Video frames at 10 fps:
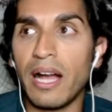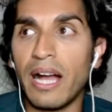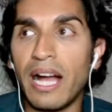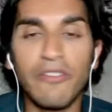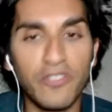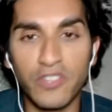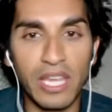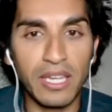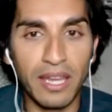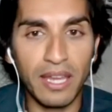I've
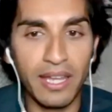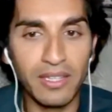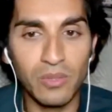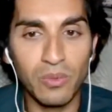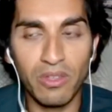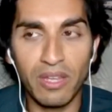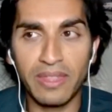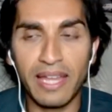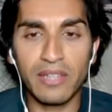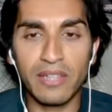stayed connected with you, and
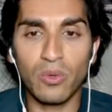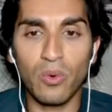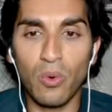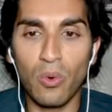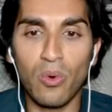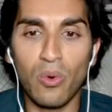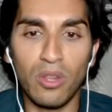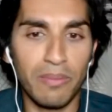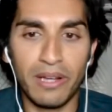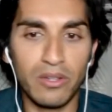that is all
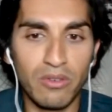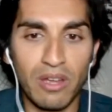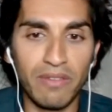about traveling